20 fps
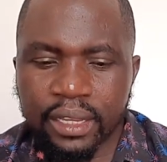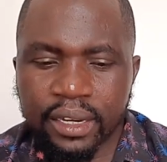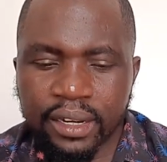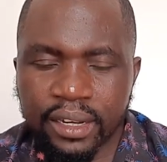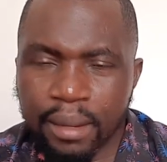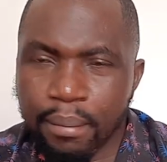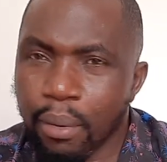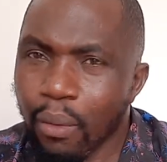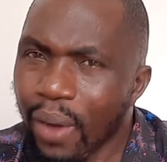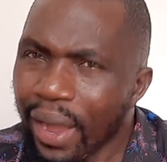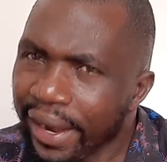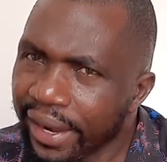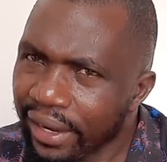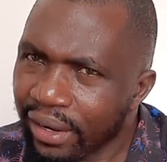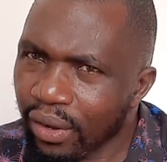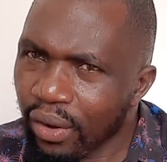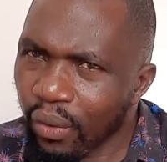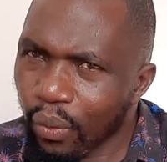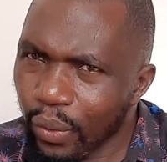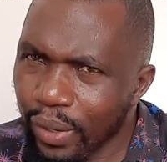Number
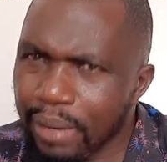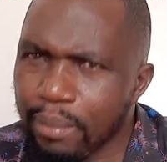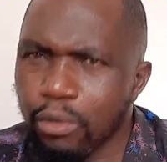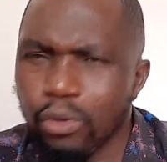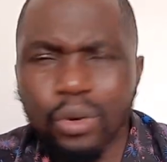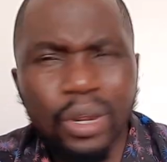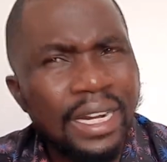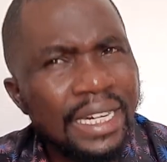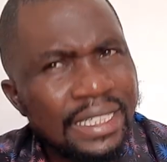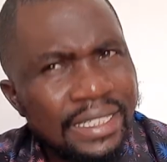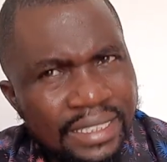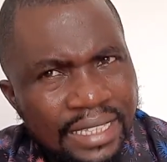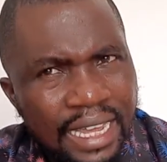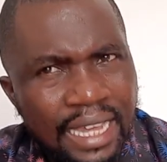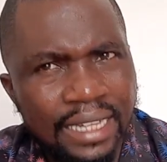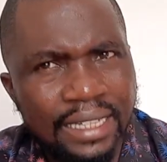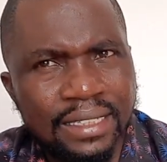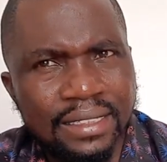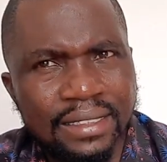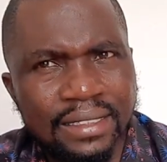one, William Ruto
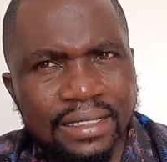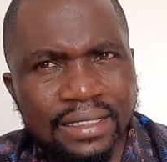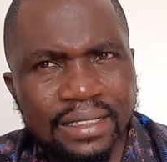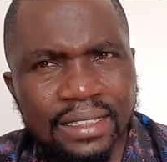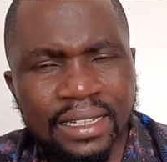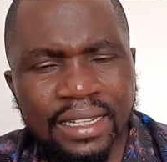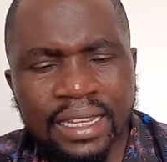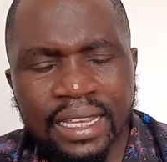understands